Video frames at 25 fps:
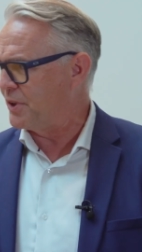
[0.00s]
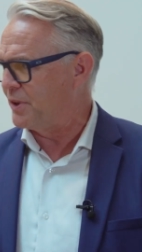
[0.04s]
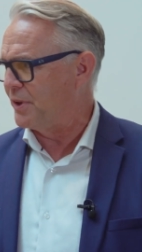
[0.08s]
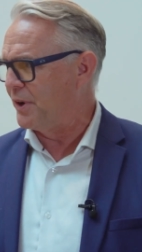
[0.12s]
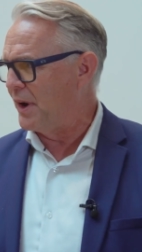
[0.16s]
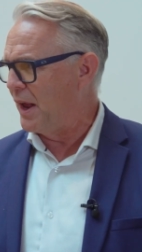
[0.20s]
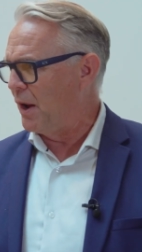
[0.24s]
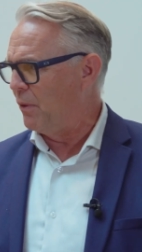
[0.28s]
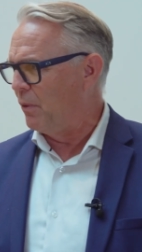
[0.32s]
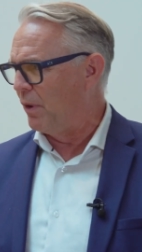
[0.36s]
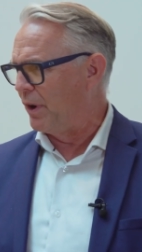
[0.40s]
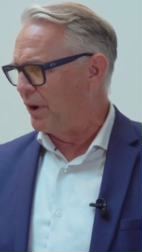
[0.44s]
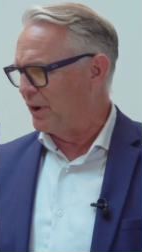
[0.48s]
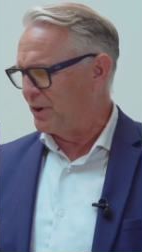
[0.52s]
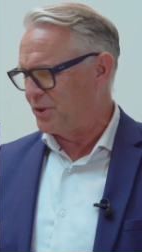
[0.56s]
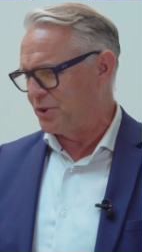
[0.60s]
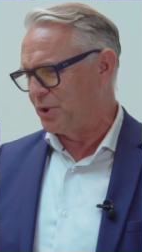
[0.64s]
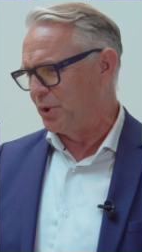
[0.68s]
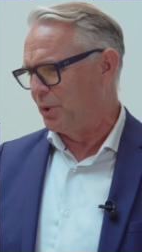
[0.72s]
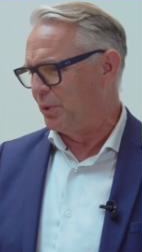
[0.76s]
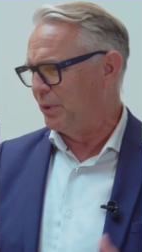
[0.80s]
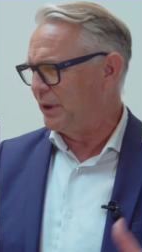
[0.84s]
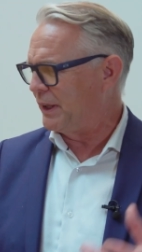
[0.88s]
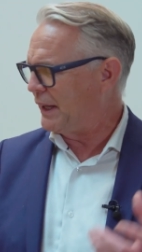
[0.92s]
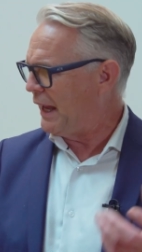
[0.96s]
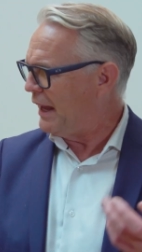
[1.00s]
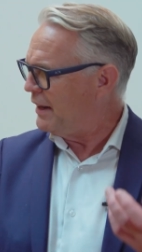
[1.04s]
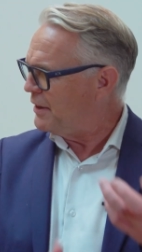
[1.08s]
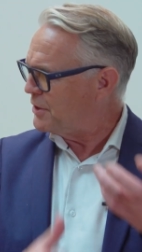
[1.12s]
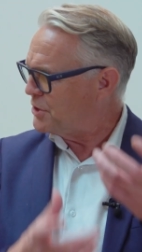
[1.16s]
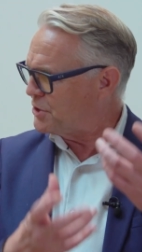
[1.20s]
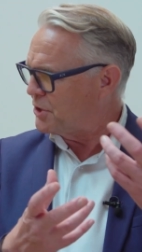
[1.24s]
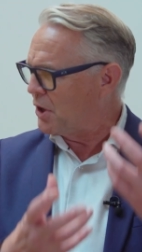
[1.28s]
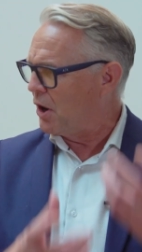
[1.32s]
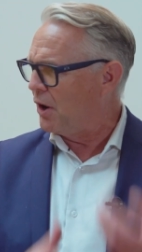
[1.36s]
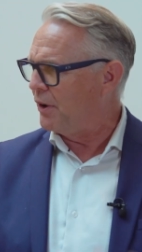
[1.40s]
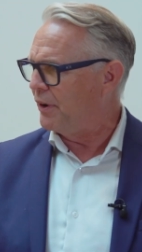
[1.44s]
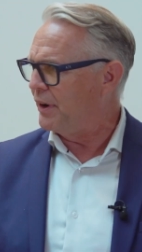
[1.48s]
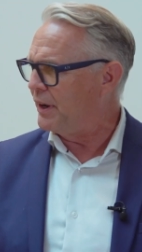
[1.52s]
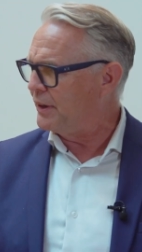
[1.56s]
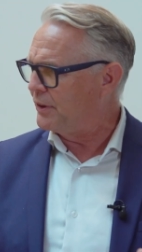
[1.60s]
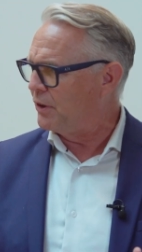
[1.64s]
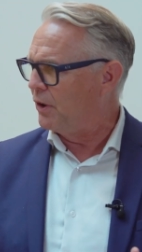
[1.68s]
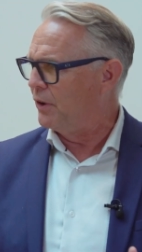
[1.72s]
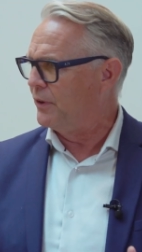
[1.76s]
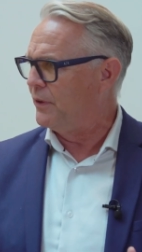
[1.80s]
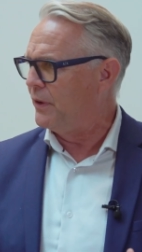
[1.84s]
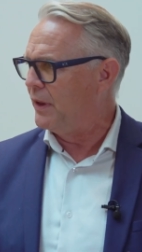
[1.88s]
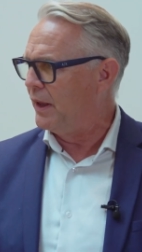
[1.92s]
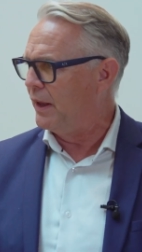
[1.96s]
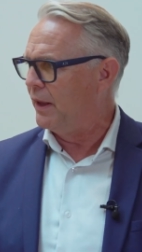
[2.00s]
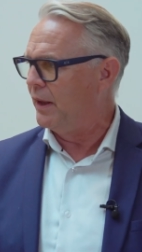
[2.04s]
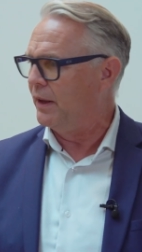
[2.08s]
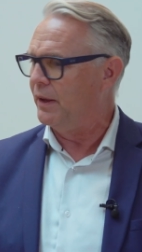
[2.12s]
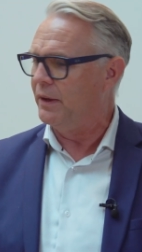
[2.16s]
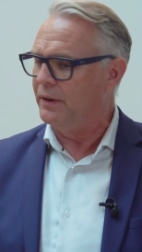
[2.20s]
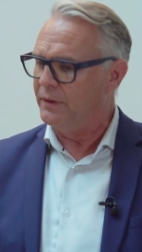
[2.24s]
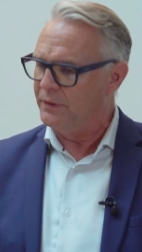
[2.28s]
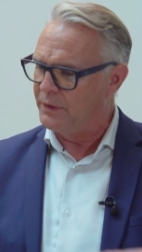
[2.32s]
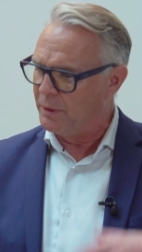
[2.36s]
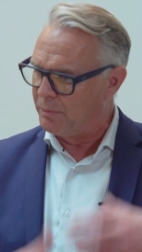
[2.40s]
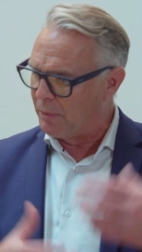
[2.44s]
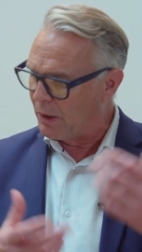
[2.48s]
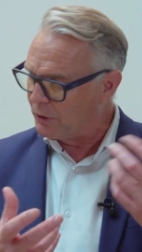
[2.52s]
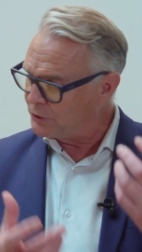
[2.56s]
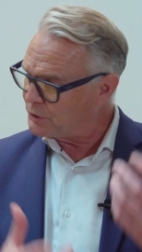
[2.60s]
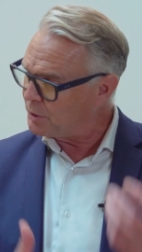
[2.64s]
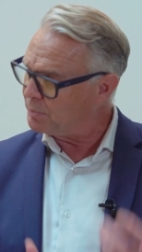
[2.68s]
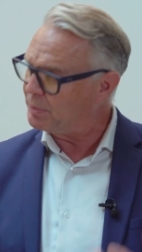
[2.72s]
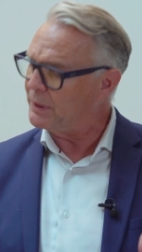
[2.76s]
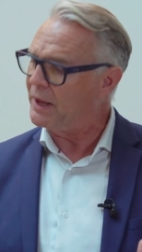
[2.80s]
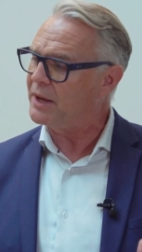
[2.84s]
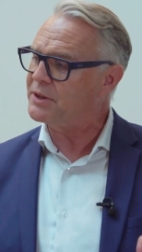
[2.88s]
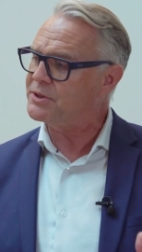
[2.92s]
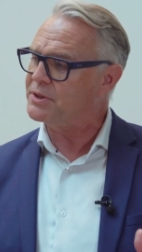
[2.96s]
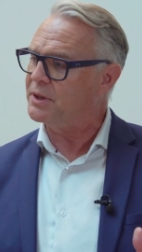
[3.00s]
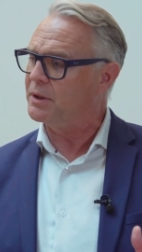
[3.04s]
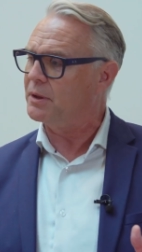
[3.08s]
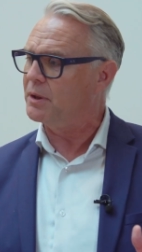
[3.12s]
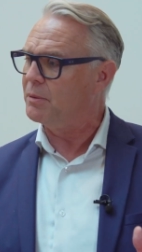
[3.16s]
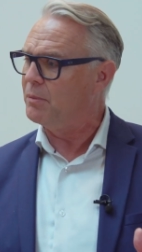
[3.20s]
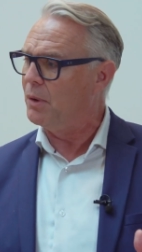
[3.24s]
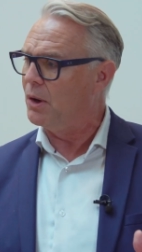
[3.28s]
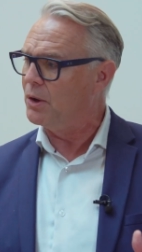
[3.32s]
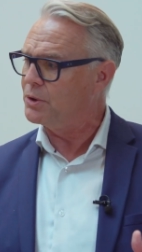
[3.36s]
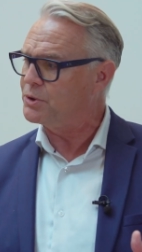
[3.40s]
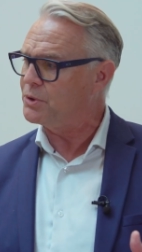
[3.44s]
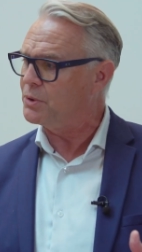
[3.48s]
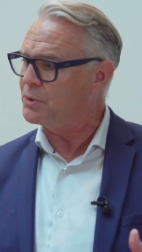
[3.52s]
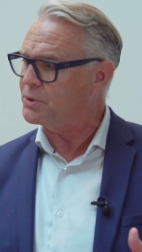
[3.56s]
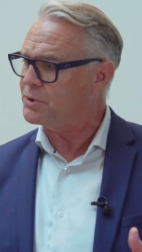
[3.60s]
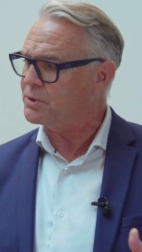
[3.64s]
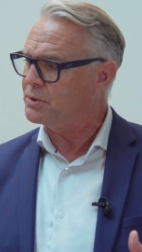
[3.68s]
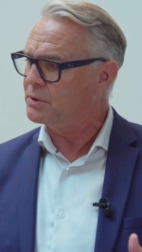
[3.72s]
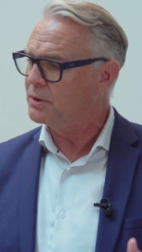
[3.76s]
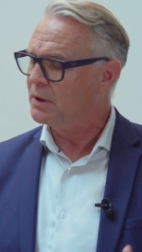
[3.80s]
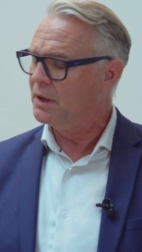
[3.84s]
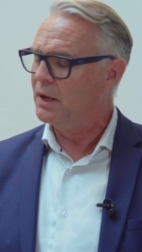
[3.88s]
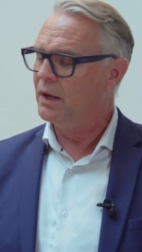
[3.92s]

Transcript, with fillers: of the network. So we kind of started on the multiplexing modules,